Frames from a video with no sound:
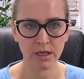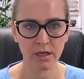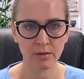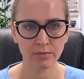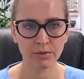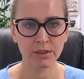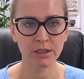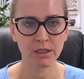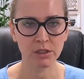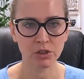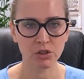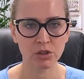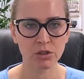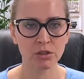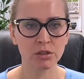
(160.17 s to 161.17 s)

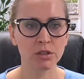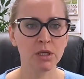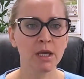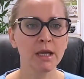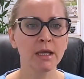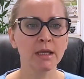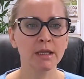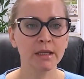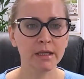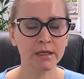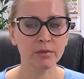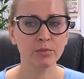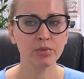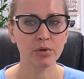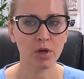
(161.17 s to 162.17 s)
applications
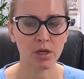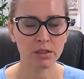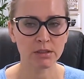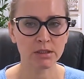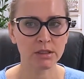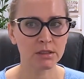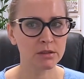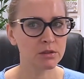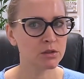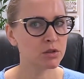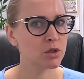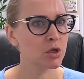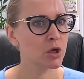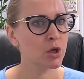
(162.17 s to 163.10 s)
get processed